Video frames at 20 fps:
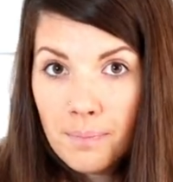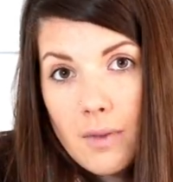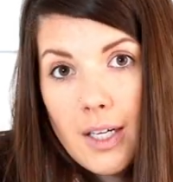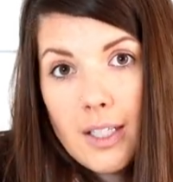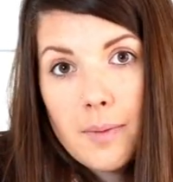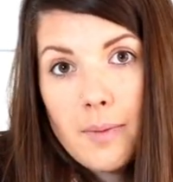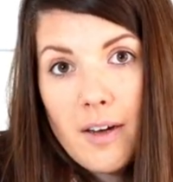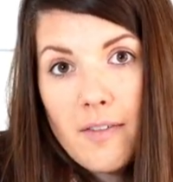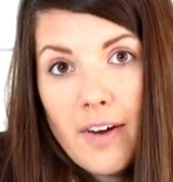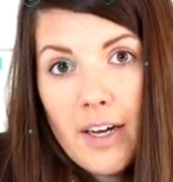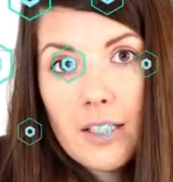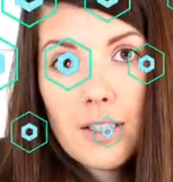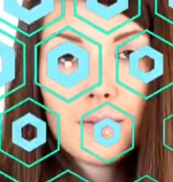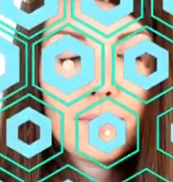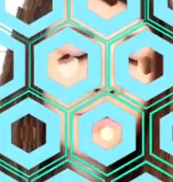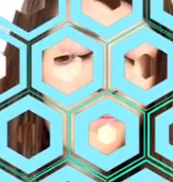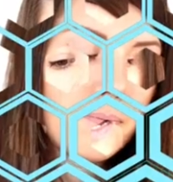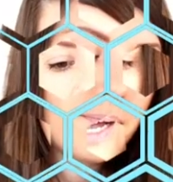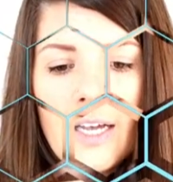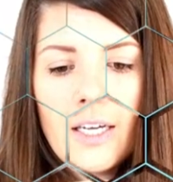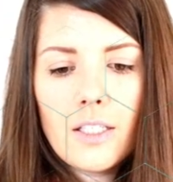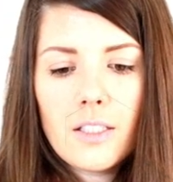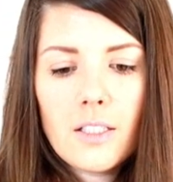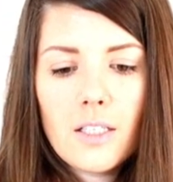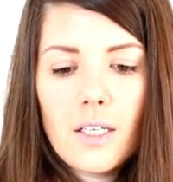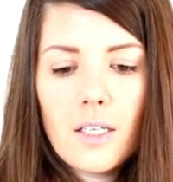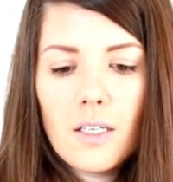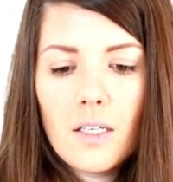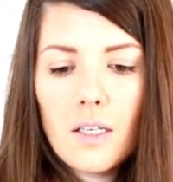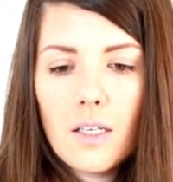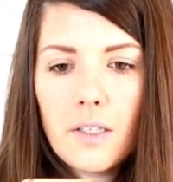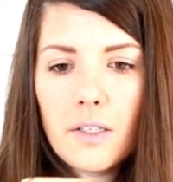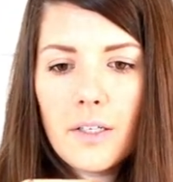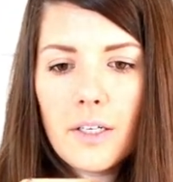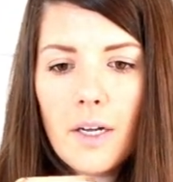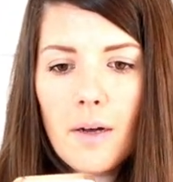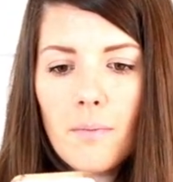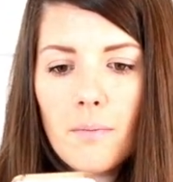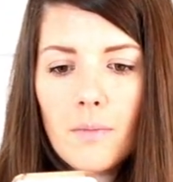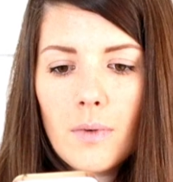That's my advice. All right.
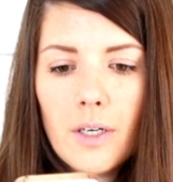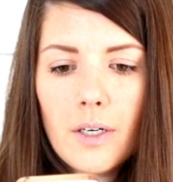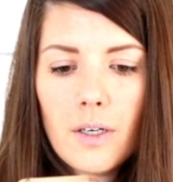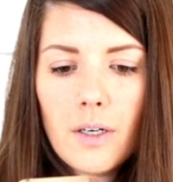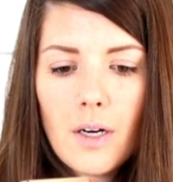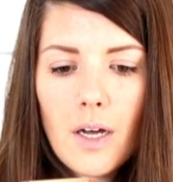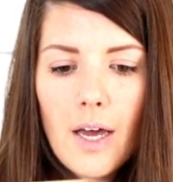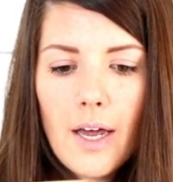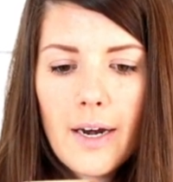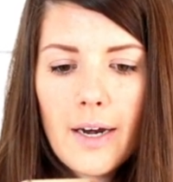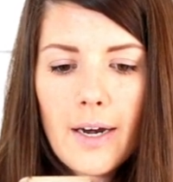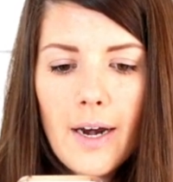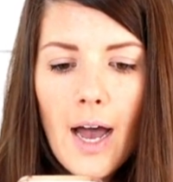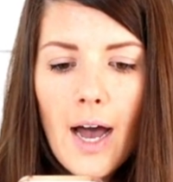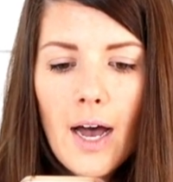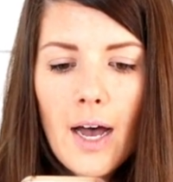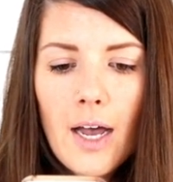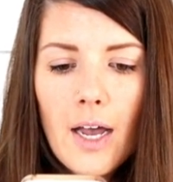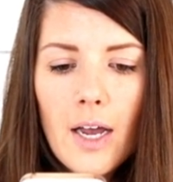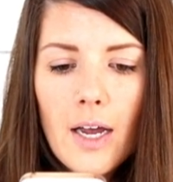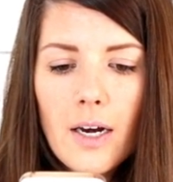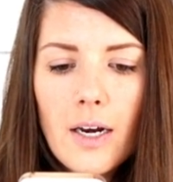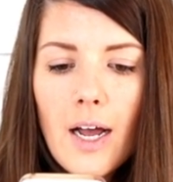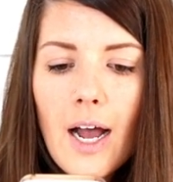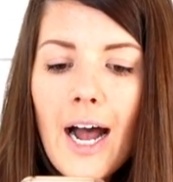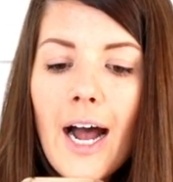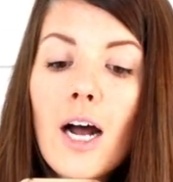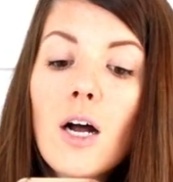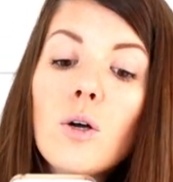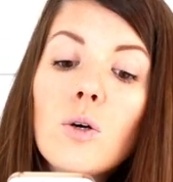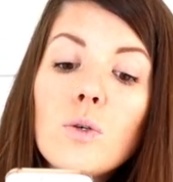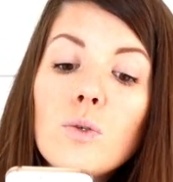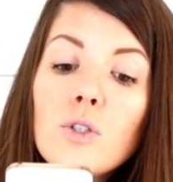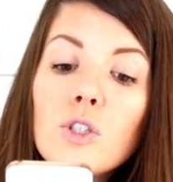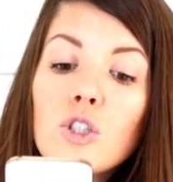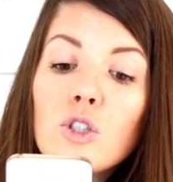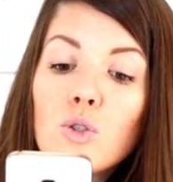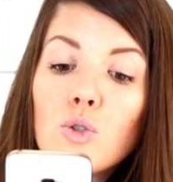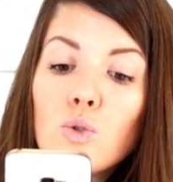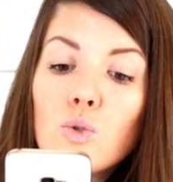Number 9, how
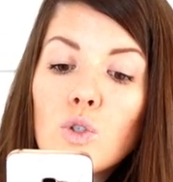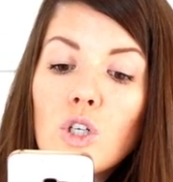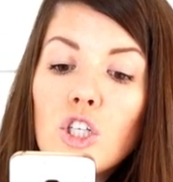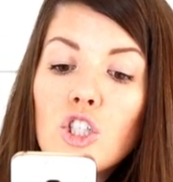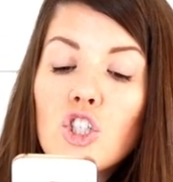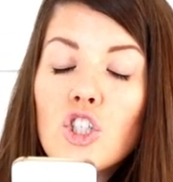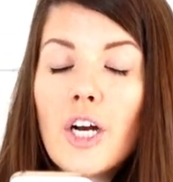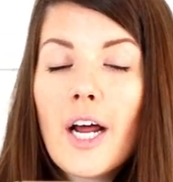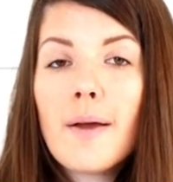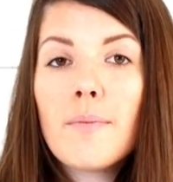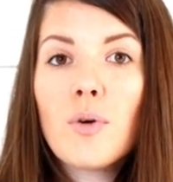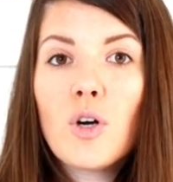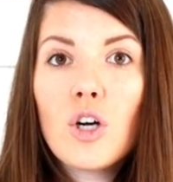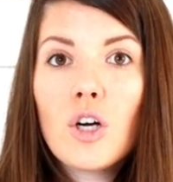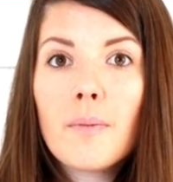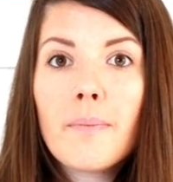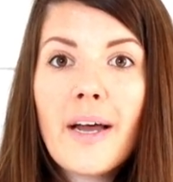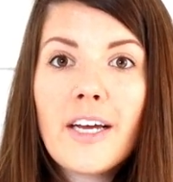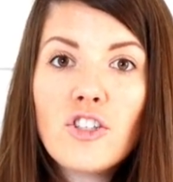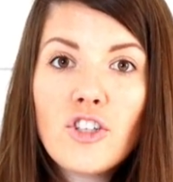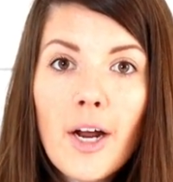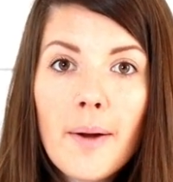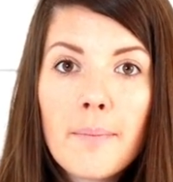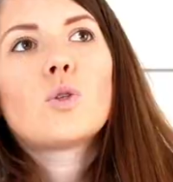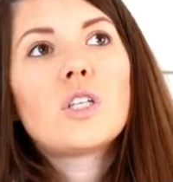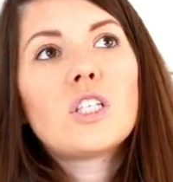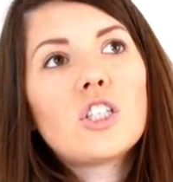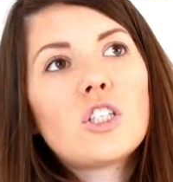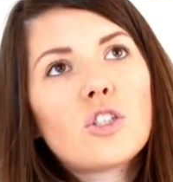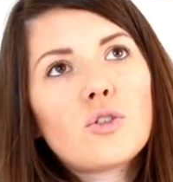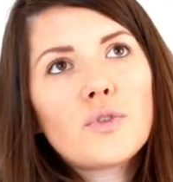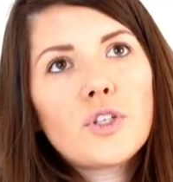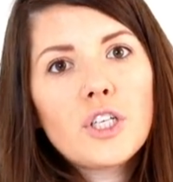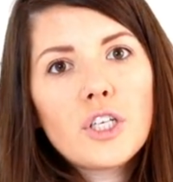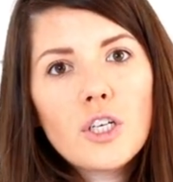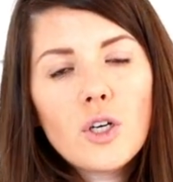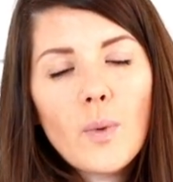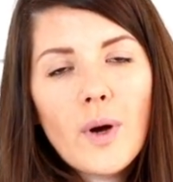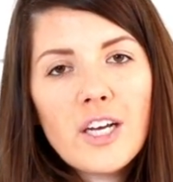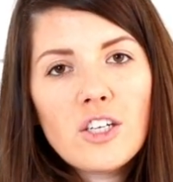soon should I book my trip? So this is a really
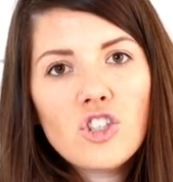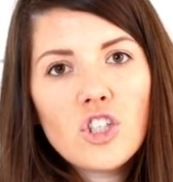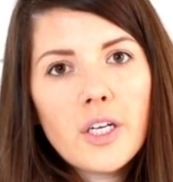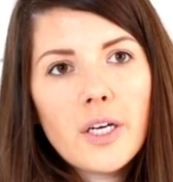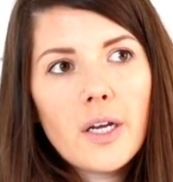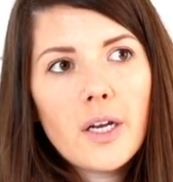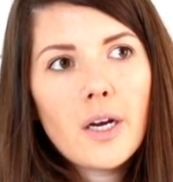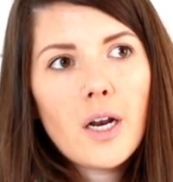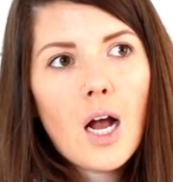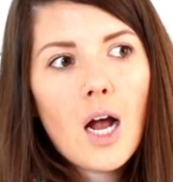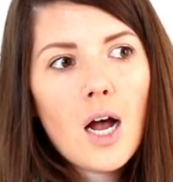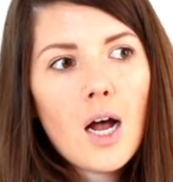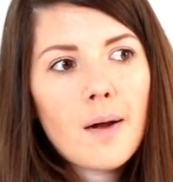good question.